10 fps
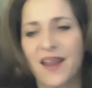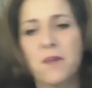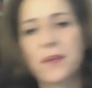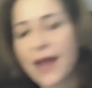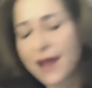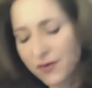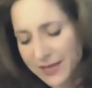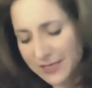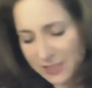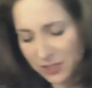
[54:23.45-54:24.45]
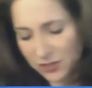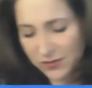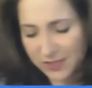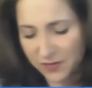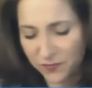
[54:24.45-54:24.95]
But I always
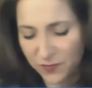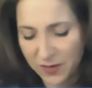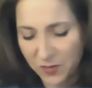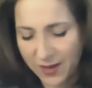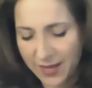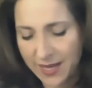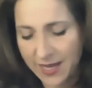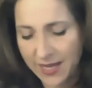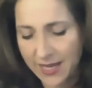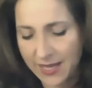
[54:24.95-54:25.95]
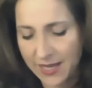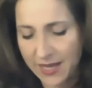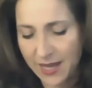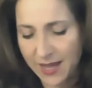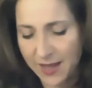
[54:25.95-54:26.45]
used a free one
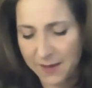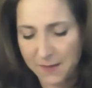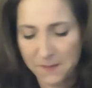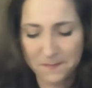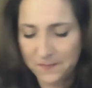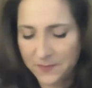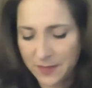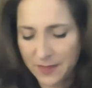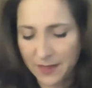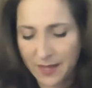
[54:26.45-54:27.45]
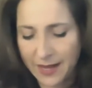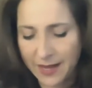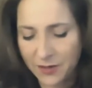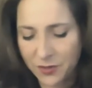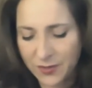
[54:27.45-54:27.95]
in, and I
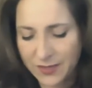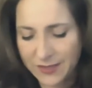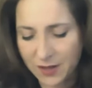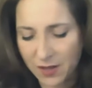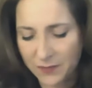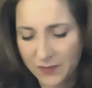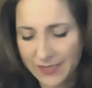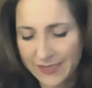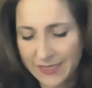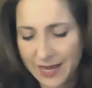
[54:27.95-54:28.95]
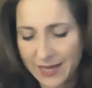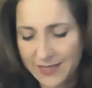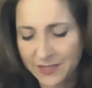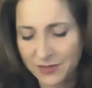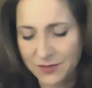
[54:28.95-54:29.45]
don't know what it's called, but it's in
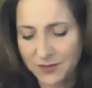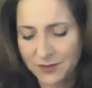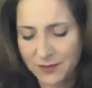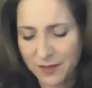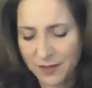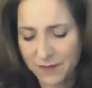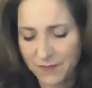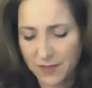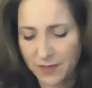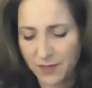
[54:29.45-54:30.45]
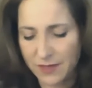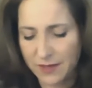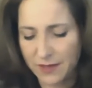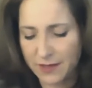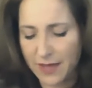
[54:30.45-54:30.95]
iTunes, you know,
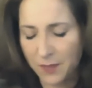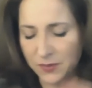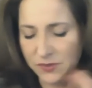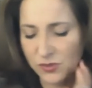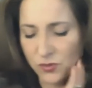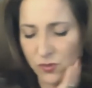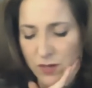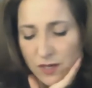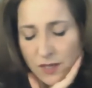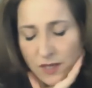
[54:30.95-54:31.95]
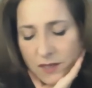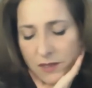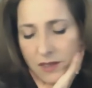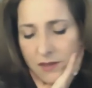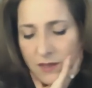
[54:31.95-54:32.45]
in the Apple Store,
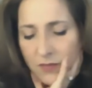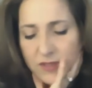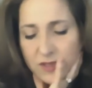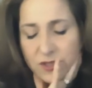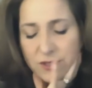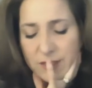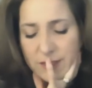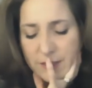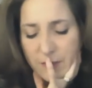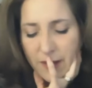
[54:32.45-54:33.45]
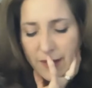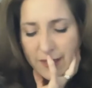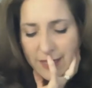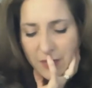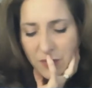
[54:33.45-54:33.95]
that was just a Tabata
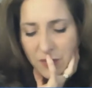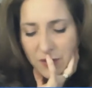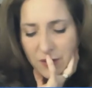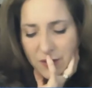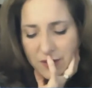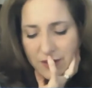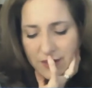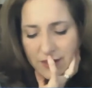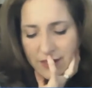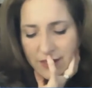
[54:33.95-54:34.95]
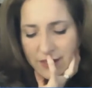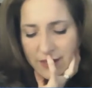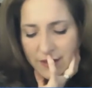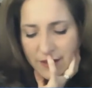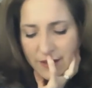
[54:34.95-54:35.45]
timer, and
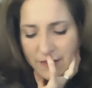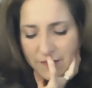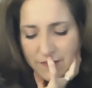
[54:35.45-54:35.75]
I'm